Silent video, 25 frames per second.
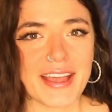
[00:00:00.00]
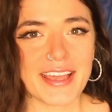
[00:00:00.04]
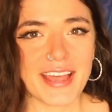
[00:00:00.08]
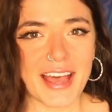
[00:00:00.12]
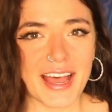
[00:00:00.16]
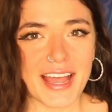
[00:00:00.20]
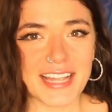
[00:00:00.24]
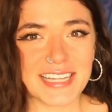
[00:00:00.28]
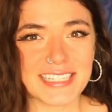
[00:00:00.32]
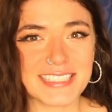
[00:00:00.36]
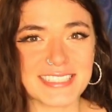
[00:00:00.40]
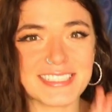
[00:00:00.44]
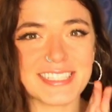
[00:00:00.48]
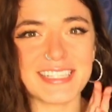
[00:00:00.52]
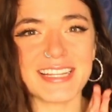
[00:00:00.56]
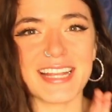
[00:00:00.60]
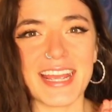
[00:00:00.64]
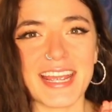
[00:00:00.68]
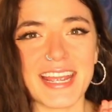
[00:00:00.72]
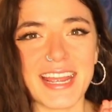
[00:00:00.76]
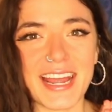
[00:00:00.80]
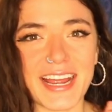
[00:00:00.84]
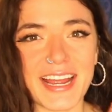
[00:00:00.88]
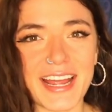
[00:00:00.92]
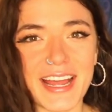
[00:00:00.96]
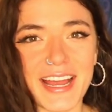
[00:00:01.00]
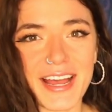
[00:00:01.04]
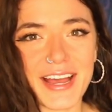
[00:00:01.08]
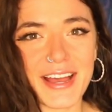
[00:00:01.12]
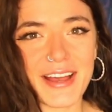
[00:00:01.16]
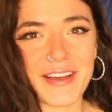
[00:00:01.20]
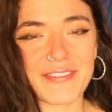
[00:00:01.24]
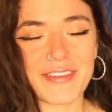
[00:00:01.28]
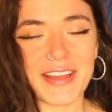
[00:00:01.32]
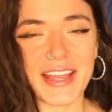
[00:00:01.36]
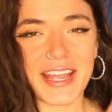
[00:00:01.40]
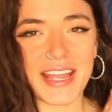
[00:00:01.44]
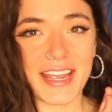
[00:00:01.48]
Guys, today I
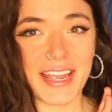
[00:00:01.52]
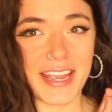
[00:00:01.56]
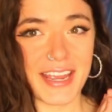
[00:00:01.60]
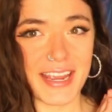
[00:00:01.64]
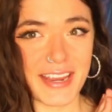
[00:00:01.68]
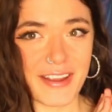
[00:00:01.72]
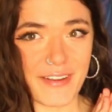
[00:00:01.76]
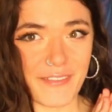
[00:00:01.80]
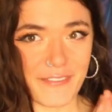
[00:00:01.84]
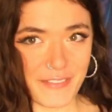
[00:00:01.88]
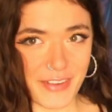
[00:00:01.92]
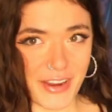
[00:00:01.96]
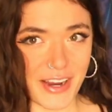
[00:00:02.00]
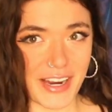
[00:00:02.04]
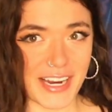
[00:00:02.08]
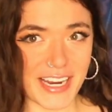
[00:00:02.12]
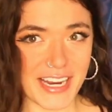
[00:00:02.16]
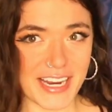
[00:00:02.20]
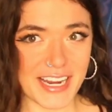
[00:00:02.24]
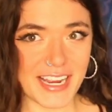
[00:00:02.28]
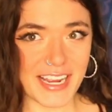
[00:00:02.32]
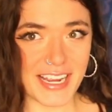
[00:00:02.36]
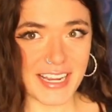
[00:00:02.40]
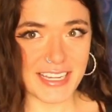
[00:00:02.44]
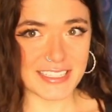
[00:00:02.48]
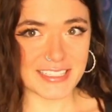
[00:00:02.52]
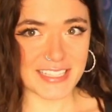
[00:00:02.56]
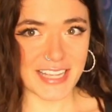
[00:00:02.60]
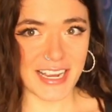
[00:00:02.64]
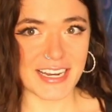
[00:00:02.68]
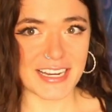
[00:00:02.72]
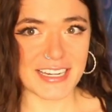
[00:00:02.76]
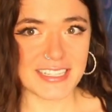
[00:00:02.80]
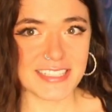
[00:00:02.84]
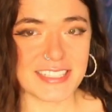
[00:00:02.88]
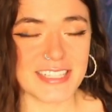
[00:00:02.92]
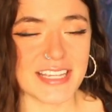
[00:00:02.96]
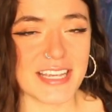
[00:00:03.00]
have a very
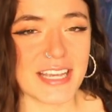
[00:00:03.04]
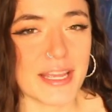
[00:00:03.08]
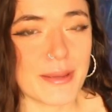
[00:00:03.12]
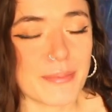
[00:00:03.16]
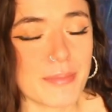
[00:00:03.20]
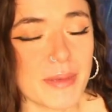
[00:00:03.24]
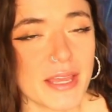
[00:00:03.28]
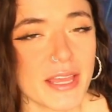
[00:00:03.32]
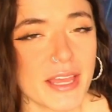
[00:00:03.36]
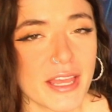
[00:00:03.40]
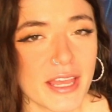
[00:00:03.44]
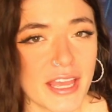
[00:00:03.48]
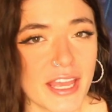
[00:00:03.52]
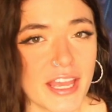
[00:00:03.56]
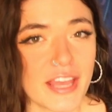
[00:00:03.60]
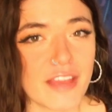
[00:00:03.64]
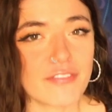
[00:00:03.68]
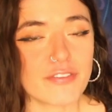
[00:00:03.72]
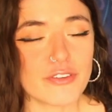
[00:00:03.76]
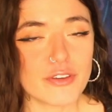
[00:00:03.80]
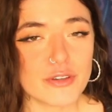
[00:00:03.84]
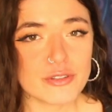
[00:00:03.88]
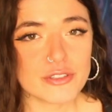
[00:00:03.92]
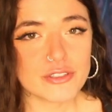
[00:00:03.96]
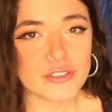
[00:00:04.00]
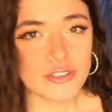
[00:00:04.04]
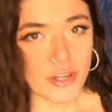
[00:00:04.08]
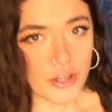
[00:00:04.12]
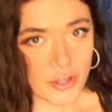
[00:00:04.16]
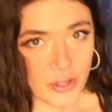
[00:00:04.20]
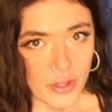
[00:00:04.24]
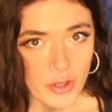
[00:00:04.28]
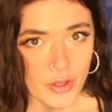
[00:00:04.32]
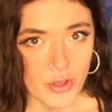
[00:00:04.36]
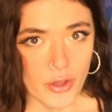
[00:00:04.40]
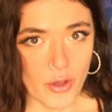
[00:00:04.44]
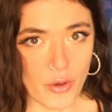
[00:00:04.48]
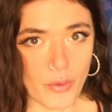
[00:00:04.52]
exciting tip. If you
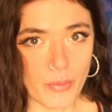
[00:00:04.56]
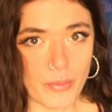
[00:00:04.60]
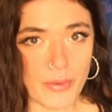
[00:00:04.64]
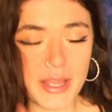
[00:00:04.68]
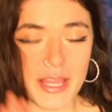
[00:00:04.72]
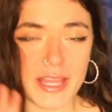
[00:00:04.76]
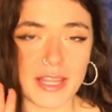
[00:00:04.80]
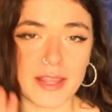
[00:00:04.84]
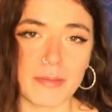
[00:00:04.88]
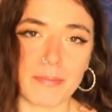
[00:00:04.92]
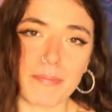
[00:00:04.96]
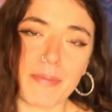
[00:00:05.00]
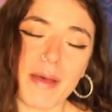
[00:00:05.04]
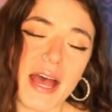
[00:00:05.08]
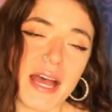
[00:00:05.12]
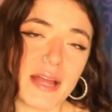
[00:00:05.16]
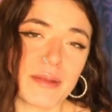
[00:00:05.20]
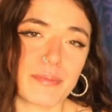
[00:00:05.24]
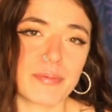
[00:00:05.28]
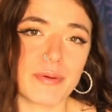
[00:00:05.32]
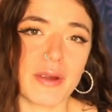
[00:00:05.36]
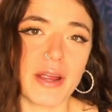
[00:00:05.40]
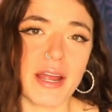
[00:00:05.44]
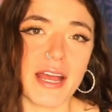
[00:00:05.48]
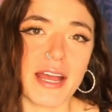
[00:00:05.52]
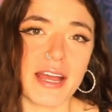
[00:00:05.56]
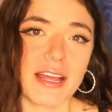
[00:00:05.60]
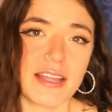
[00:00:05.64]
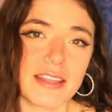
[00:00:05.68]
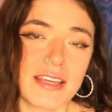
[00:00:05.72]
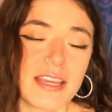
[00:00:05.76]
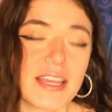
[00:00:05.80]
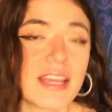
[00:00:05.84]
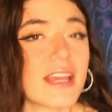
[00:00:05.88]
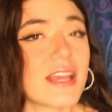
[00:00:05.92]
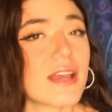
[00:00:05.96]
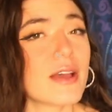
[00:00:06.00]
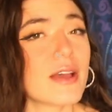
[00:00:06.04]
struggle with bad breath,
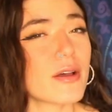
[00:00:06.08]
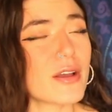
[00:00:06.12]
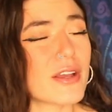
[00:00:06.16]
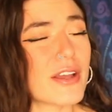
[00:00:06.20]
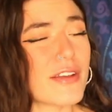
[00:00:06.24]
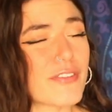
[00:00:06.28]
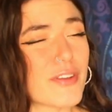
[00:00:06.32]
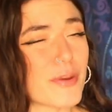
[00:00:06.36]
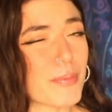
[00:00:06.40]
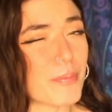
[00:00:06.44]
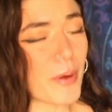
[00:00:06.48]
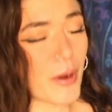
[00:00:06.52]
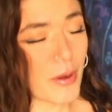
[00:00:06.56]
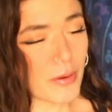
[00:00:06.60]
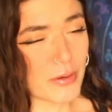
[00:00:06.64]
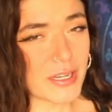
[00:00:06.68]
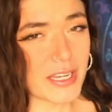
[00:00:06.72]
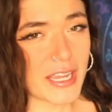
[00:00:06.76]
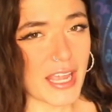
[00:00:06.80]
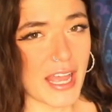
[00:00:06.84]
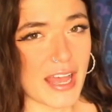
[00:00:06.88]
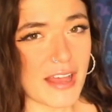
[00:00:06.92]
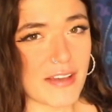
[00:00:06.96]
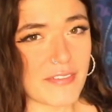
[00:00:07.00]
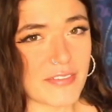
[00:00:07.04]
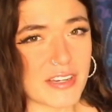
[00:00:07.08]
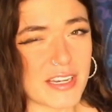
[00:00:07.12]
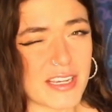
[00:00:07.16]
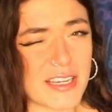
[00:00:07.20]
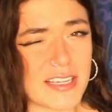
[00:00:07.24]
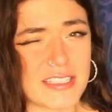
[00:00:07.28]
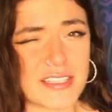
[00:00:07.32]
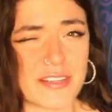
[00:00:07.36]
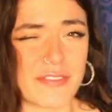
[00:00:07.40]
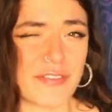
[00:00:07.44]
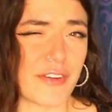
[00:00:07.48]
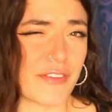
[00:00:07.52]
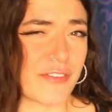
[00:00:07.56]
if you're prone to
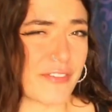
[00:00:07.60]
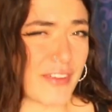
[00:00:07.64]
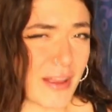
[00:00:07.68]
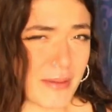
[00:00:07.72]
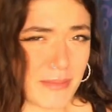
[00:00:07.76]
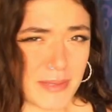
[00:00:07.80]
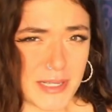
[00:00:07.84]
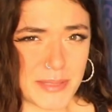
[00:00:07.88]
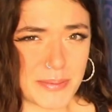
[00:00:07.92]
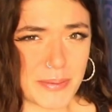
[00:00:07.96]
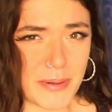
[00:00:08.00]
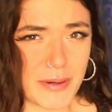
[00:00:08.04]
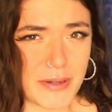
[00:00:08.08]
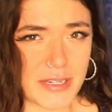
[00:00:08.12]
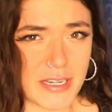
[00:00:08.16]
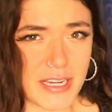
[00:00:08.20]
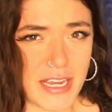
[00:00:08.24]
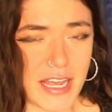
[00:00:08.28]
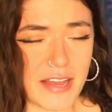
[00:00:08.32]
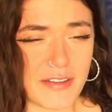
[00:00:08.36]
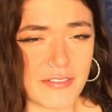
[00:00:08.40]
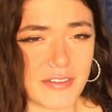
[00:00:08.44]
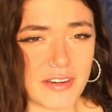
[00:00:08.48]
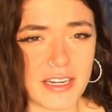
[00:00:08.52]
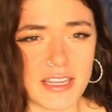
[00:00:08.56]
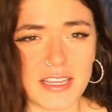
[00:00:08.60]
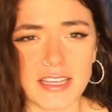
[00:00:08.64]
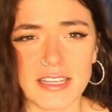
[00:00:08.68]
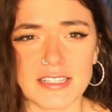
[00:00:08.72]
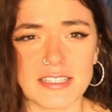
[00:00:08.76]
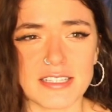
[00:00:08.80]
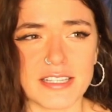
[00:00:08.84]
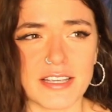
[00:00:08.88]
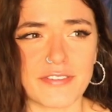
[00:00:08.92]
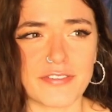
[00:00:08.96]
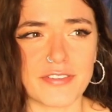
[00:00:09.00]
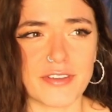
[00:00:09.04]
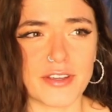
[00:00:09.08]
cavities, if your family's prone to
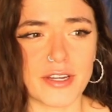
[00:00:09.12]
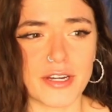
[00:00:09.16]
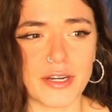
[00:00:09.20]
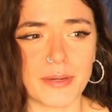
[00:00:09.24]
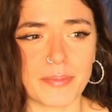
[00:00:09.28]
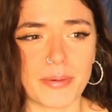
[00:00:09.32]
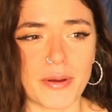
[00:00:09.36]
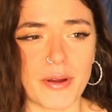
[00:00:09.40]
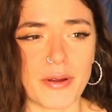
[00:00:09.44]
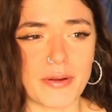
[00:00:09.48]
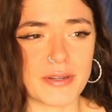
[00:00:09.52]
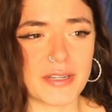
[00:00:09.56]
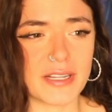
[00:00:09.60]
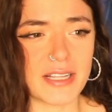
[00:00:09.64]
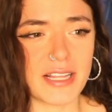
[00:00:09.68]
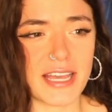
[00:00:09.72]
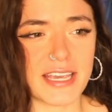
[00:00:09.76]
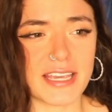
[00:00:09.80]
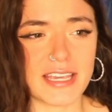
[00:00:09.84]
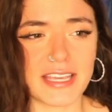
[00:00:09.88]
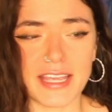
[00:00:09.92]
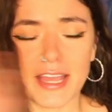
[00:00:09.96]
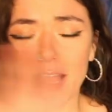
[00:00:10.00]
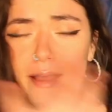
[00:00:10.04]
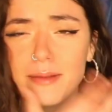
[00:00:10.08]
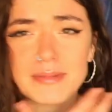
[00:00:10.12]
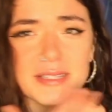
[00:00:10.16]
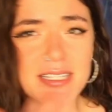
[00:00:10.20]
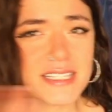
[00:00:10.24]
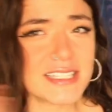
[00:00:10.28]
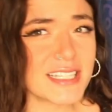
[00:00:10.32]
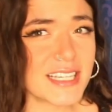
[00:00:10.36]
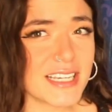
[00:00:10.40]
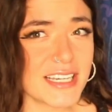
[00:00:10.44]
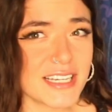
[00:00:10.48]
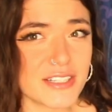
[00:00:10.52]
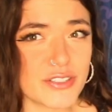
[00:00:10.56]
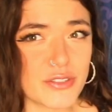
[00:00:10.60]
cavities, if you're prone to like gum
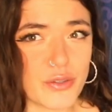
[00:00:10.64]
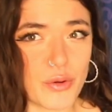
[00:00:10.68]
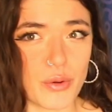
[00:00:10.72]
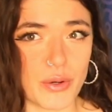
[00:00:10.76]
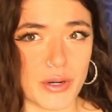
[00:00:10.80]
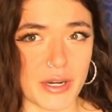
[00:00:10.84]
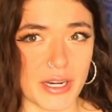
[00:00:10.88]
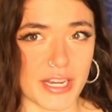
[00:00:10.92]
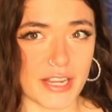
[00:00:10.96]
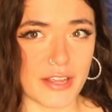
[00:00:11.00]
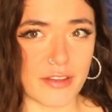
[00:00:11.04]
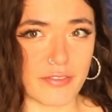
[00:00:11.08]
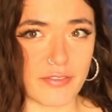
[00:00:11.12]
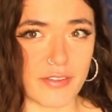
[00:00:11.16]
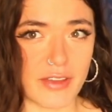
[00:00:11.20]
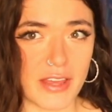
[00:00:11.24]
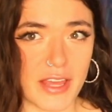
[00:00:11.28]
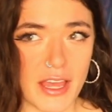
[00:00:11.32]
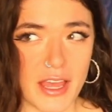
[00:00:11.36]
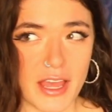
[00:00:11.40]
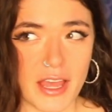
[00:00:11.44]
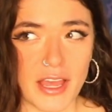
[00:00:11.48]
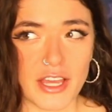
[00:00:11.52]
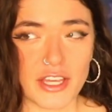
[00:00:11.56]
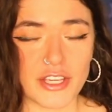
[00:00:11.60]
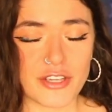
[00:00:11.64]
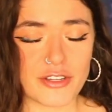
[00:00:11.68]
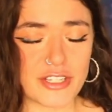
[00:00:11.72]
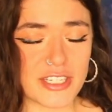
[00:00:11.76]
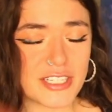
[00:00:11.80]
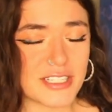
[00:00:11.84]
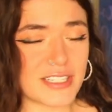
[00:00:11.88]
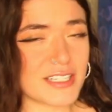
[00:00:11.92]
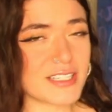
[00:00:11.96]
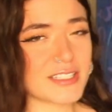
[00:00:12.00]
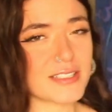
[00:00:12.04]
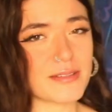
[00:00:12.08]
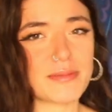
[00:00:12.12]
disease, or if you
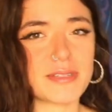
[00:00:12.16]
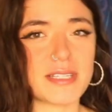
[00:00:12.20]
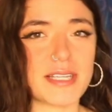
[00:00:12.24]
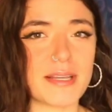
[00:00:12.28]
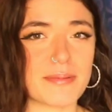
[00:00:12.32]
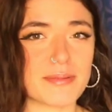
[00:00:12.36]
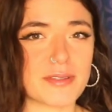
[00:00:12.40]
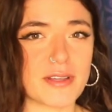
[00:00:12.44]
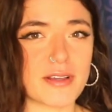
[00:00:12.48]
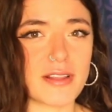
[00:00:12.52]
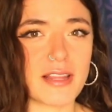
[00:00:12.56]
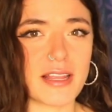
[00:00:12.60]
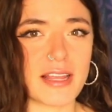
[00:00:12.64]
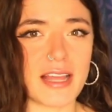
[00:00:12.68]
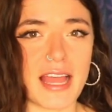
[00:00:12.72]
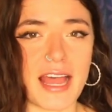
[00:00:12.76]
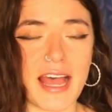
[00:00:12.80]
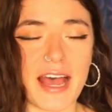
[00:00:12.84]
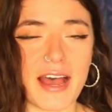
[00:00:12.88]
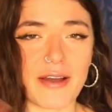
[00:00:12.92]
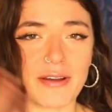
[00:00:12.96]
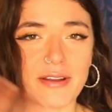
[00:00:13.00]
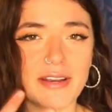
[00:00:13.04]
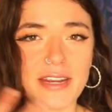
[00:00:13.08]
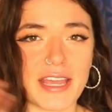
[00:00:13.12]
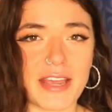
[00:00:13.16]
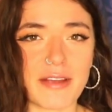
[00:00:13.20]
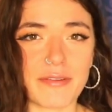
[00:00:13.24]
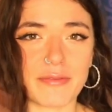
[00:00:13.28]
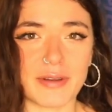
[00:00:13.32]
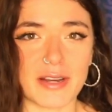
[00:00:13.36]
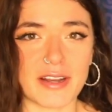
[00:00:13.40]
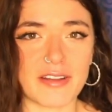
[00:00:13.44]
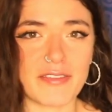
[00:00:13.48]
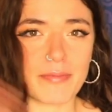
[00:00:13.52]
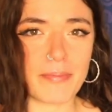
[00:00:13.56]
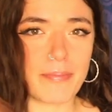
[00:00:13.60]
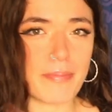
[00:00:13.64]
just need some tips on how to get
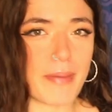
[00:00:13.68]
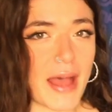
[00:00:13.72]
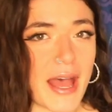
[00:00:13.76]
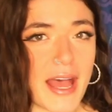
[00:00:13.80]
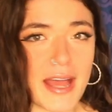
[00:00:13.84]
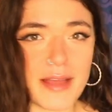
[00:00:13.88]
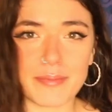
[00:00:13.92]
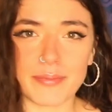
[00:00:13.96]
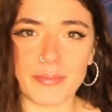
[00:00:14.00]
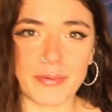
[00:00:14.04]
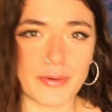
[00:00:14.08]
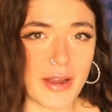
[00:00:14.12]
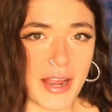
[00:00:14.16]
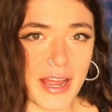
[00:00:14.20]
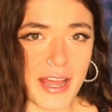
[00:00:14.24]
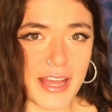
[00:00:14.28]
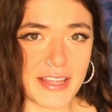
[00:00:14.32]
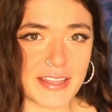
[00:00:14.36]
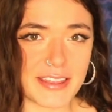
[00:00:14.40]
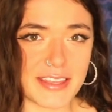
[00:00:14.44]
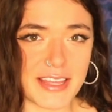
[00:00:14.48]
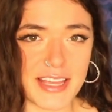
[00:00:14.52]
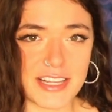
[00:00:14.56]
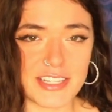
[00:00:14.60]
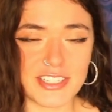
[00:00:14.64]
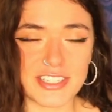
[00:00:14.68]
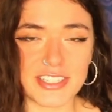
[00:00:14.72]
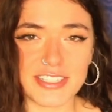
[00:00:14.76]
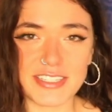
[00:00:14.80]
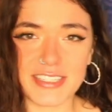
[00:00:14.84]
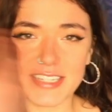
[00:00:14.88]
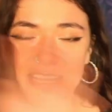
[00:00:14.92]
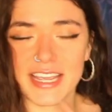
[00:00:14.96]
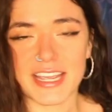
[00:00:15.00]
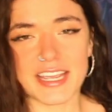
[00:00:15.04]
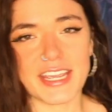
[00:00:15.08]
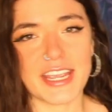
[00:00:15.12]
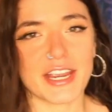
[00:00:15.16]
rid of bad breath and just
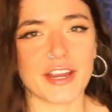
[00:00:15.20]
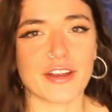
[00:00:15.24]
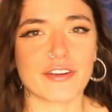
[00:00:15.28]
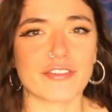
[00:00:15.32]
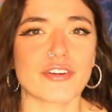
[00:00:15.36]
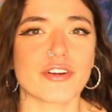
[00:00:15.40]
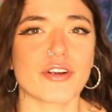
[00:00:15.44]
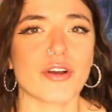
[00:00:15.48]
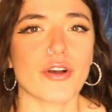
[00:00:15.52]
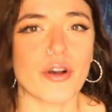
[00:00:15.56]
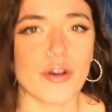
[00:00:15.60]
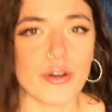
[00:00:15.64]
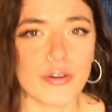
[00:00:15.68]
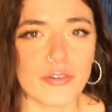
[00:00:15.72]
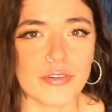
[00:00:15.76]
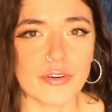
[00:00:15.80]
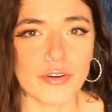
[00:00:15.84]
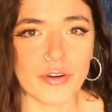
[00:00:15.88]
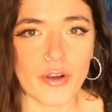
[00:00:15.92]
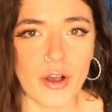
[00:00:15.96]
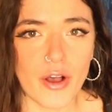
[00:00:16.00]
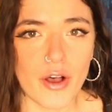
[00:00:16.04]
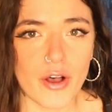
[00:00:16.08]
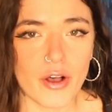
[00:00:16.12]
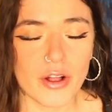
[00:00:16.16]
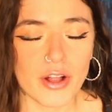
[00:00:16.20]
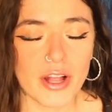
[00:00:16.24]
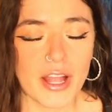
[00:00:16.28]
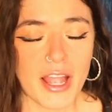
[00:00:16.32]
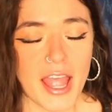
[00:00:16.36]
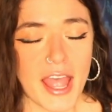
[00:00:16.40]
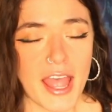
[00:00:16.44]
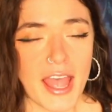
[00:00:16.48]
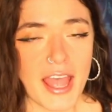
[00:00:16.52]
take care of your overall